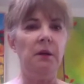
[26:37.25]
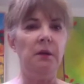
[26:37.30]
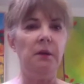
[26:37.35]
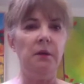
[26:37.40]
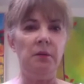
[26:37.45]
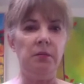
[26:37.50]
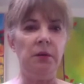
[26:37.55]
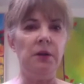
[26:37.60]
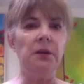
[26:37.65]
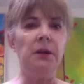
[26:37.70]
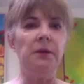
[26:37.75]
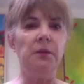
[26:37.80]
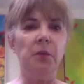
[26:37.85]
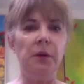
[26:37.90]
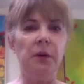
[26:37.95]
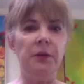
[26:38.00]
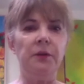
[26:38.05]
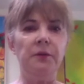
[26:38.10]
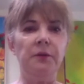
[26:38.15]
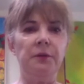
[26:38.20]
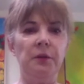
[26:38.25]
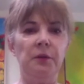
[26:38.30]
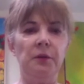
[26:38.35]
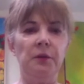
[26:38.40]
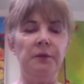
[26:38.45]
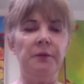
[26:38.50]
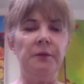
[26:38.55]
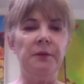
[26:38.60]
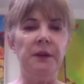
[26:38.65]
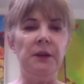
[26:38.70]
They're really
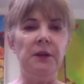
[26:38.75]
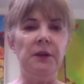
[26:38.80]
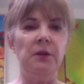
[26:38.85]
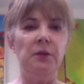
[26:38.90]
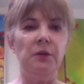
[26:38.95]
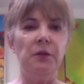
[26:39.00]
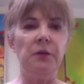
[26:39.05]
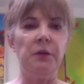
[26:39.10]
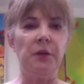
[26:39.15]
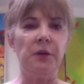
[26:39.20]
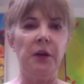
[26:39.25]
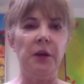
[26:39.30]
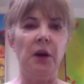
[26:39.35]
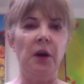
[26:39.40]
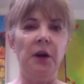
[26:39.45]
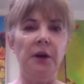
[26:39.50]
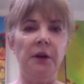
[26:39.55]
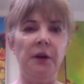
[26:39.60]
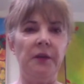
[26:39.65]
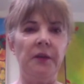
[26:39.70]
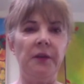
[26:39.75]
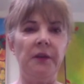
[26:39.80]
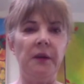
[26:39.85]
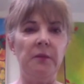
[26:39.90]
wonderful venues for the artist.